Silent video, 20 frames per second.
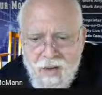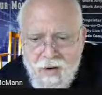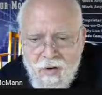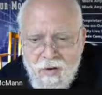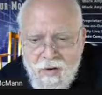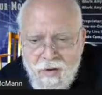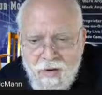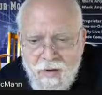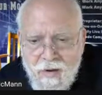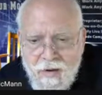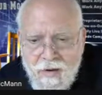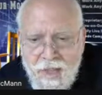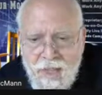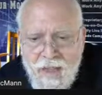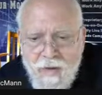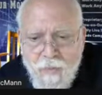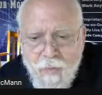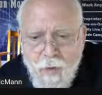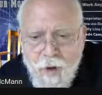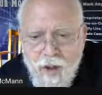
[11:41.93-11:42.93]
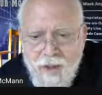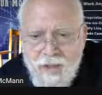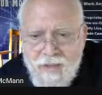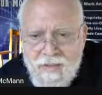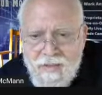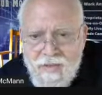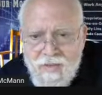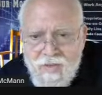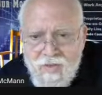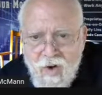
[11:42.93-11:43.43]
It got halfway
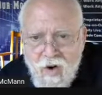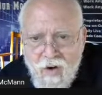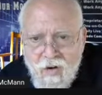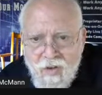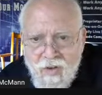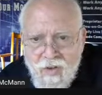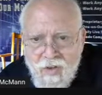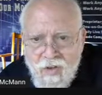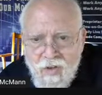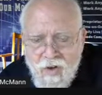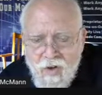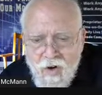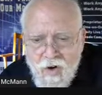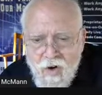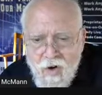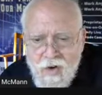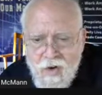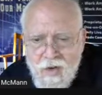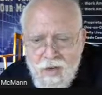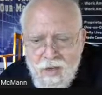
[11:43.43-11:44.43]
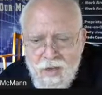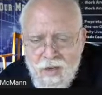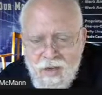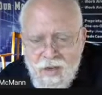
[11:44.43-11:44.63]
and started to turn.